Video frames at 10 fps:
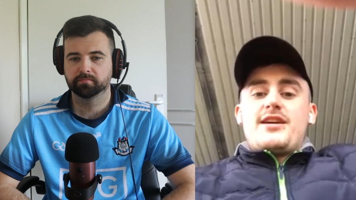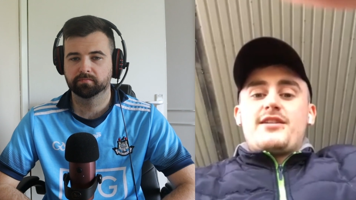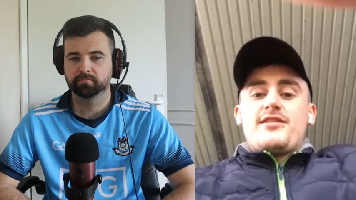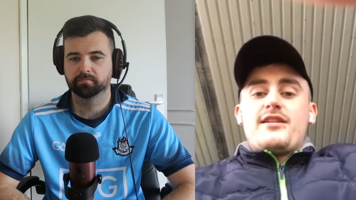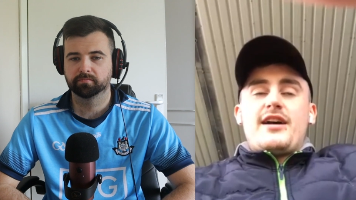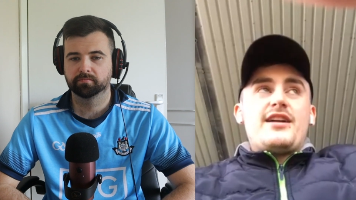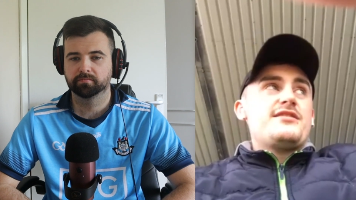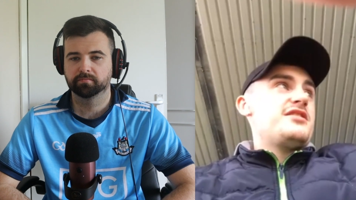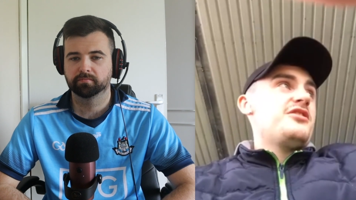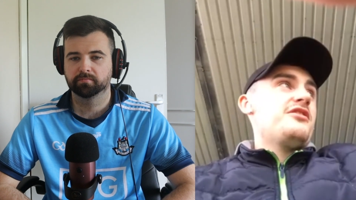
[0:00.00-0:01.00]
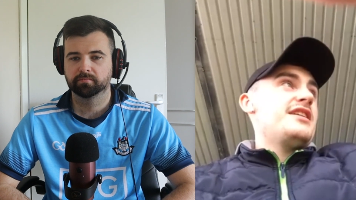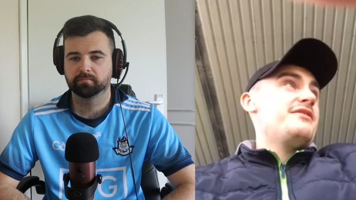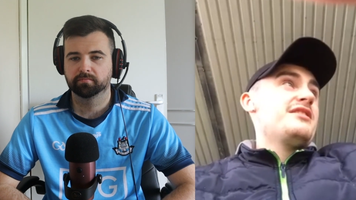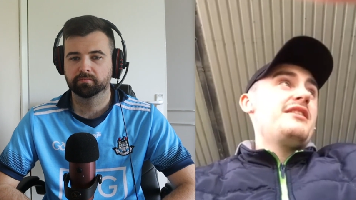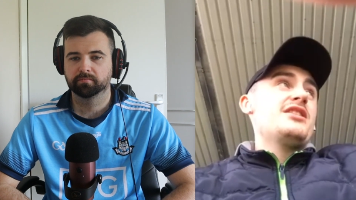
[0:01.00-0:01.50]
Speaker 1: taker, and you know
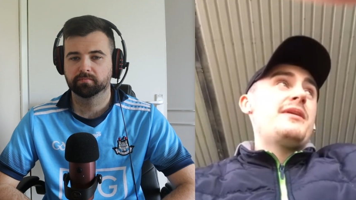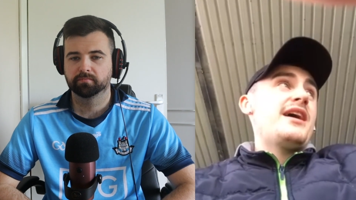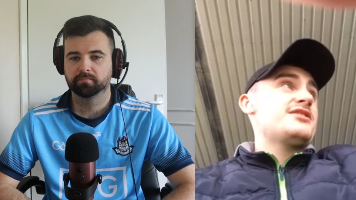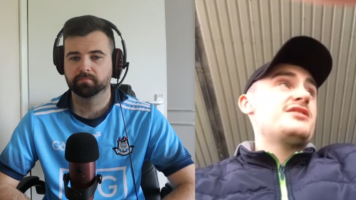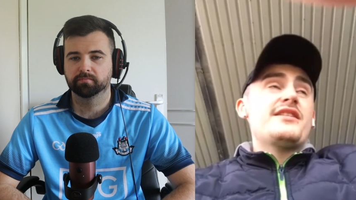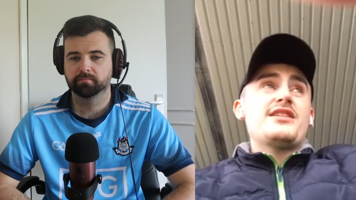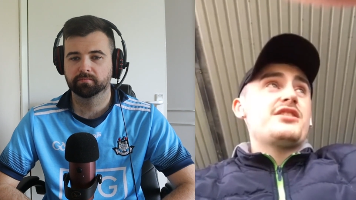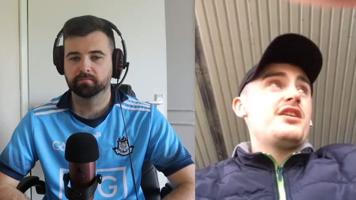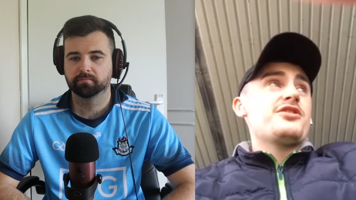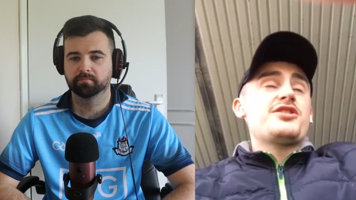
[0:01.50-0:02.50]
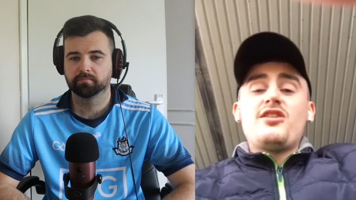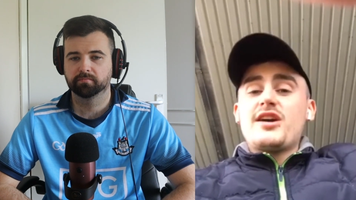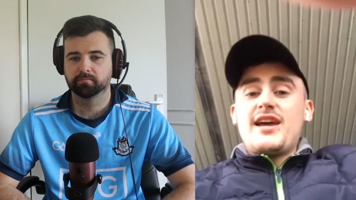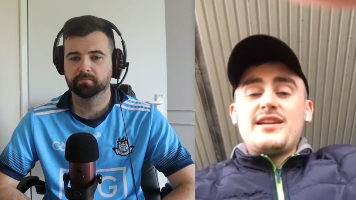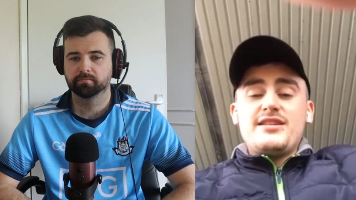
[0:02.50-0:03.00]
even even the back. I think you know Sean
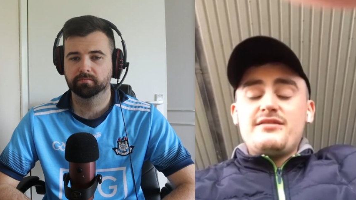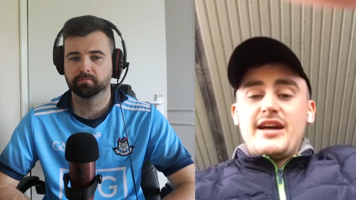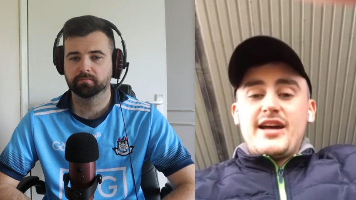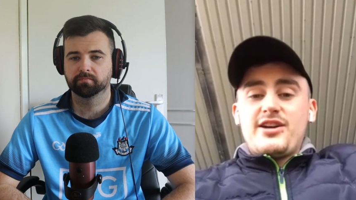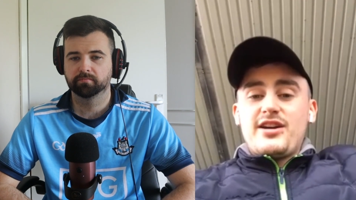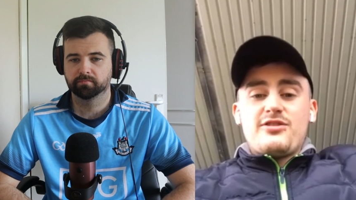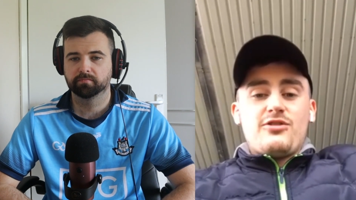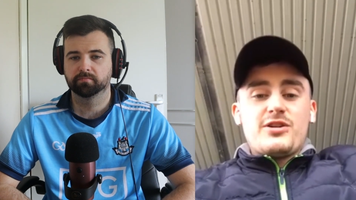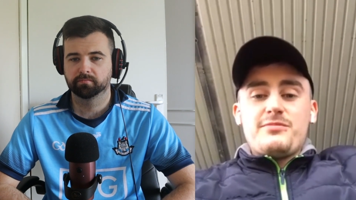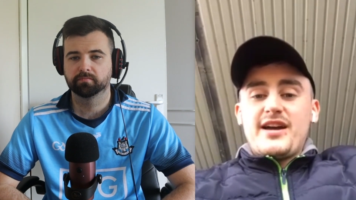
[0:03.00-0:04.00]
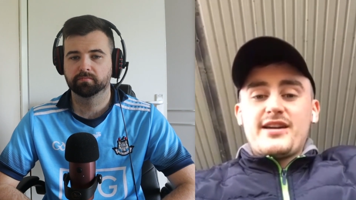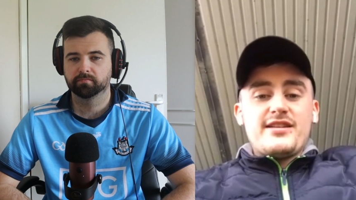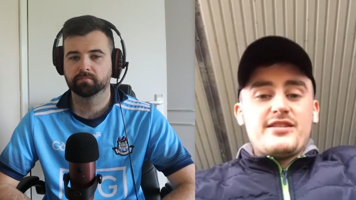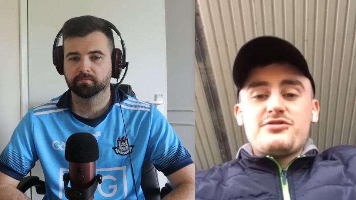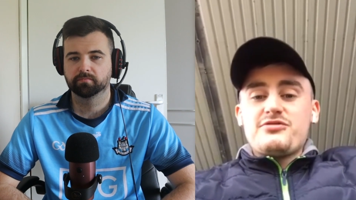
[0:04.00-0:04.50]
Kelly, uh, a cornerback,
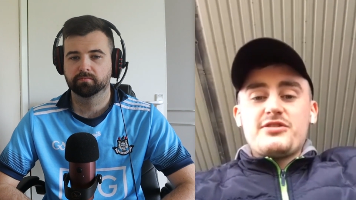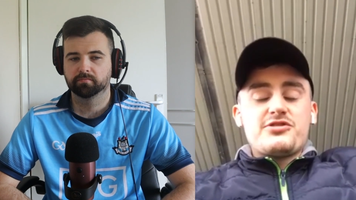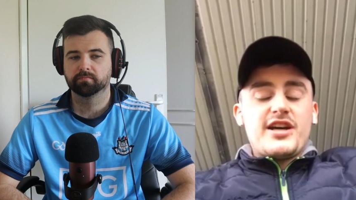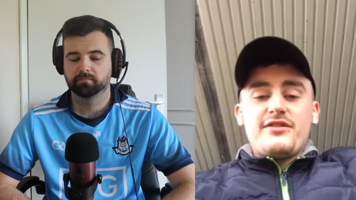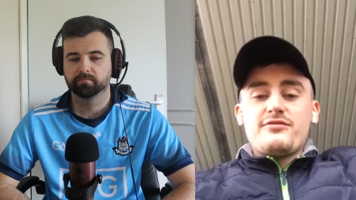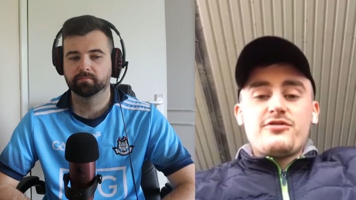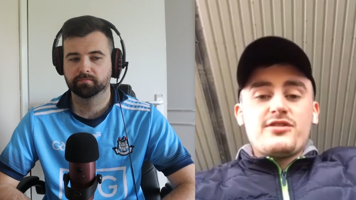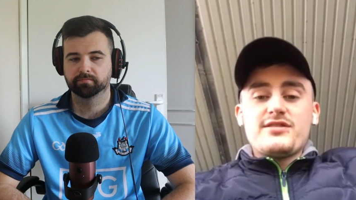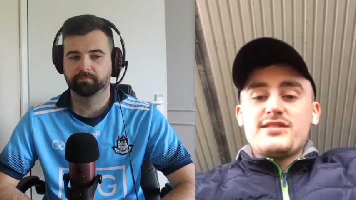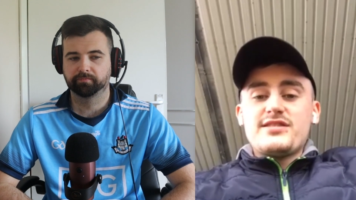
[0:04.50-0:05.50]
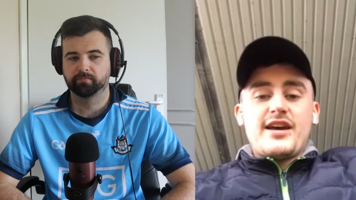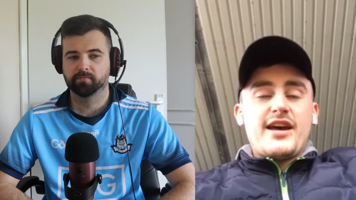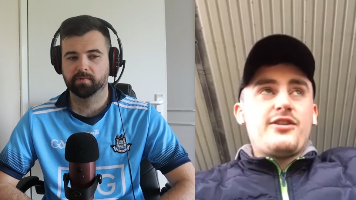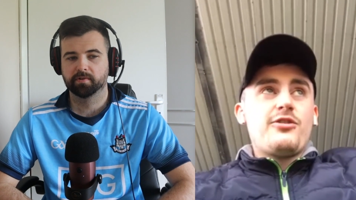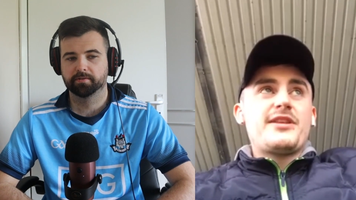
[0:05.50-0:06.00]
he, driving runs
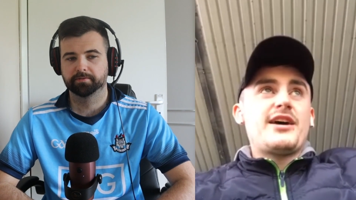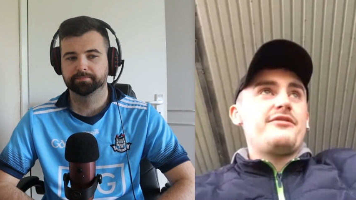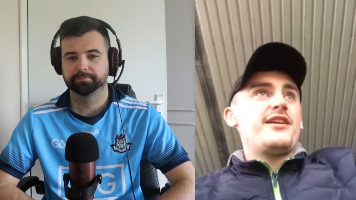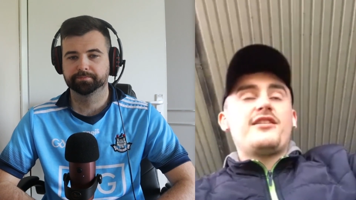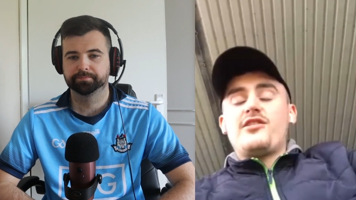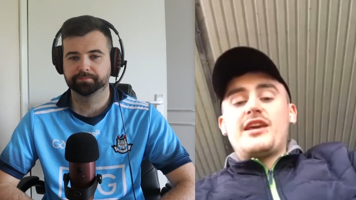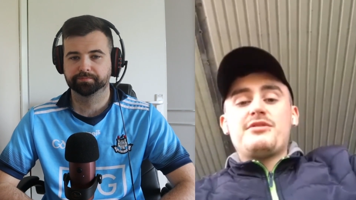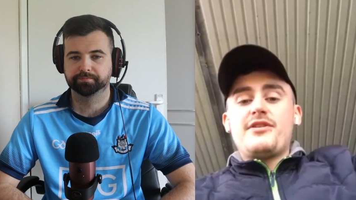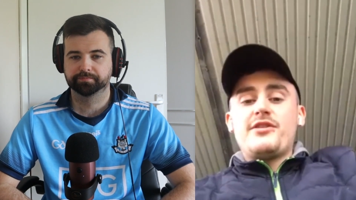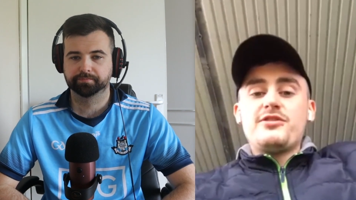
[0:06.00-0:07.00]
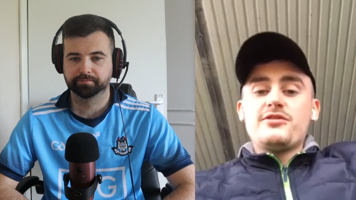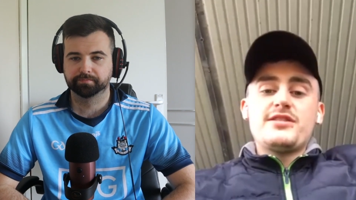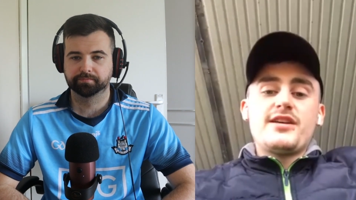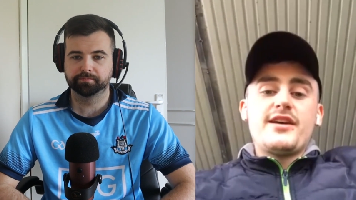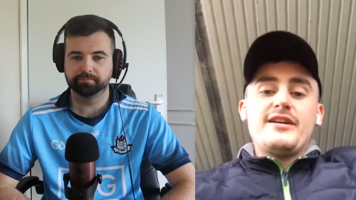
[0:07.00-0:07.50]
uh, up that field. I thought he was very good
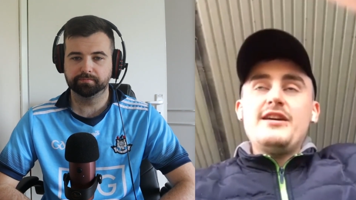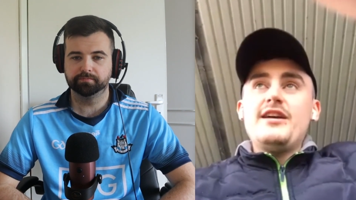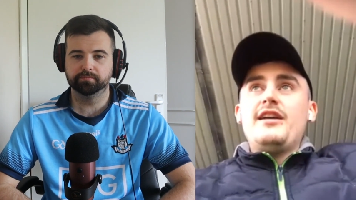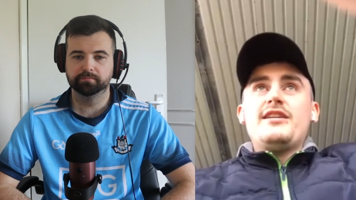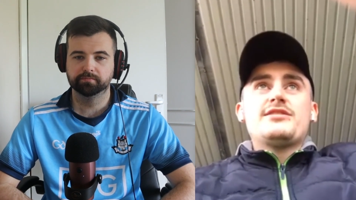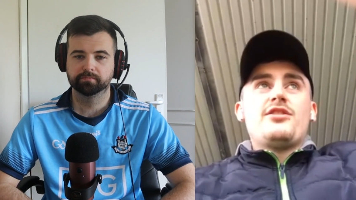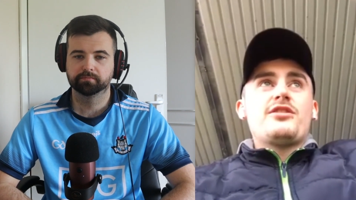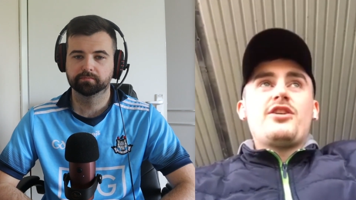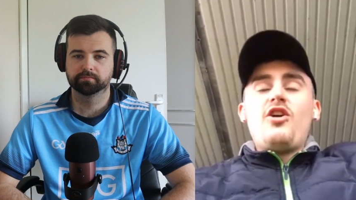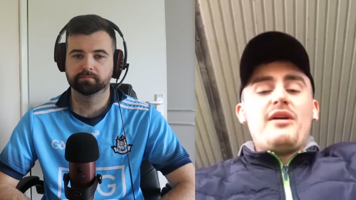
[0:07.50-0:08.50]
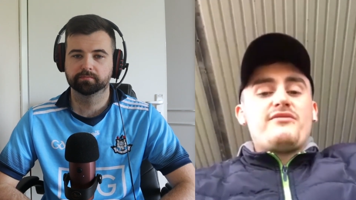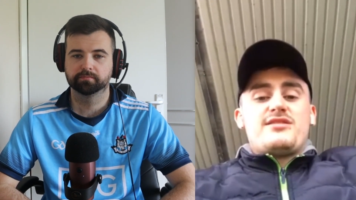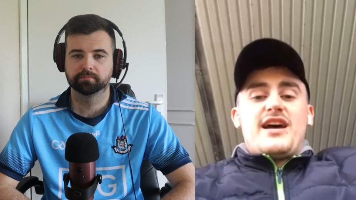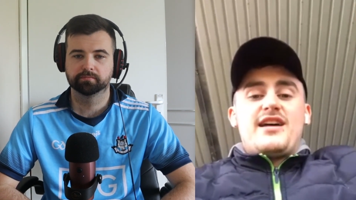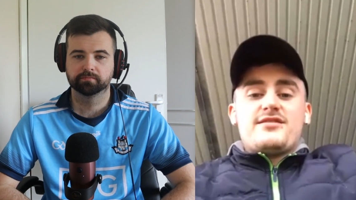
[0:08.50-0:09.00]
today. So Galway have the
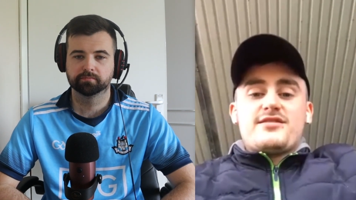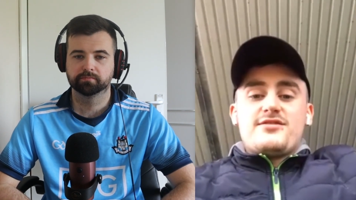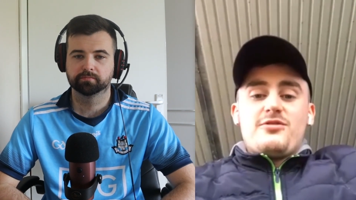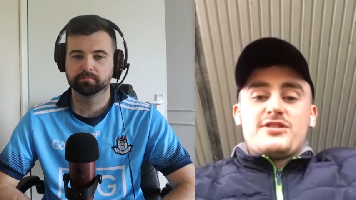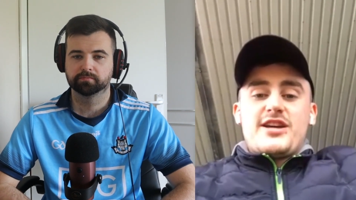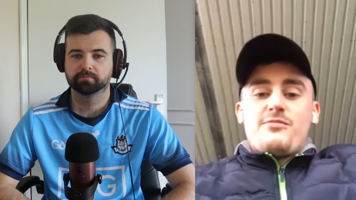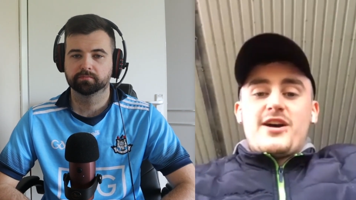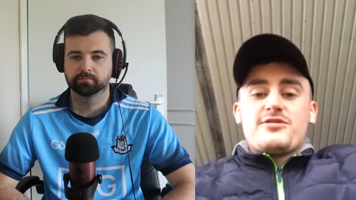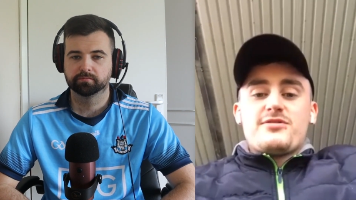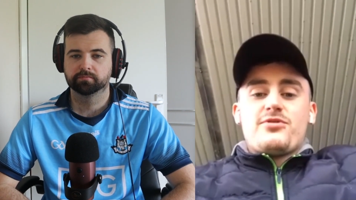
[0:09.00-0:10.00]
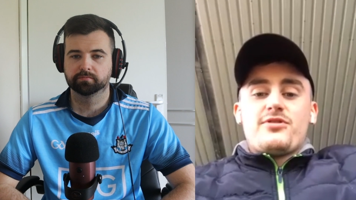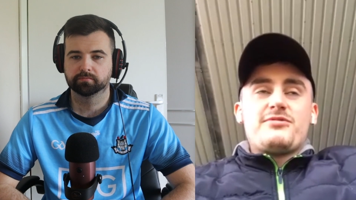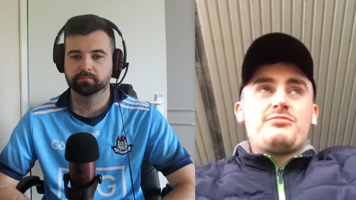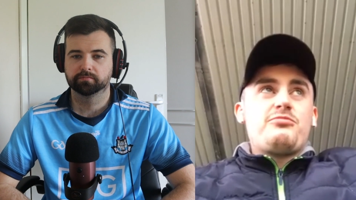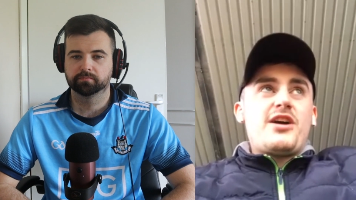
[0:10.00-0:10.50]
challenge, no doubt about it. But
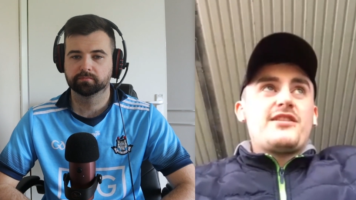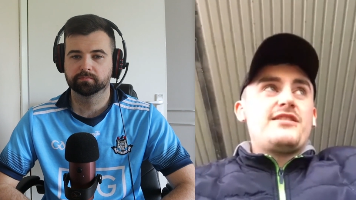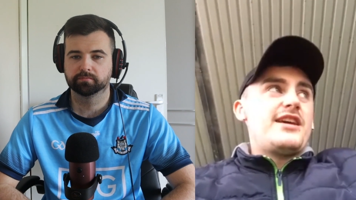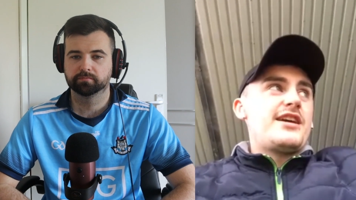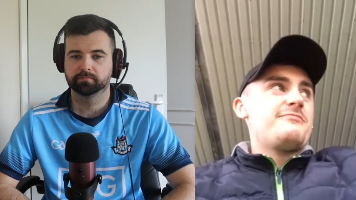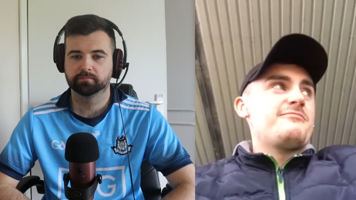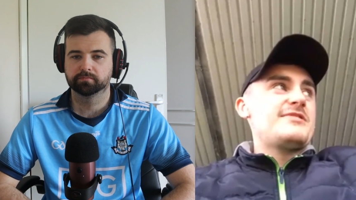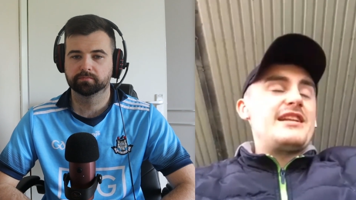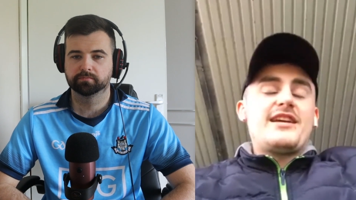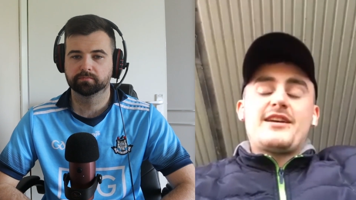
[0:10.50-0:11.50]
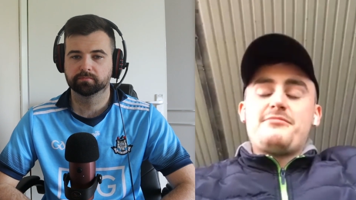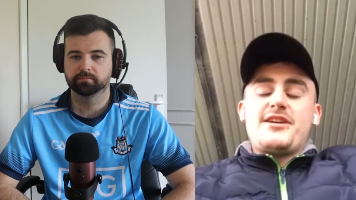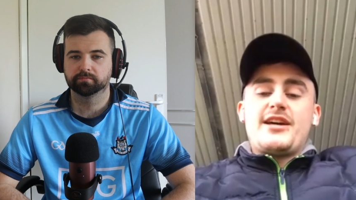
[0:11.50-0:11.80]
whether they can click and,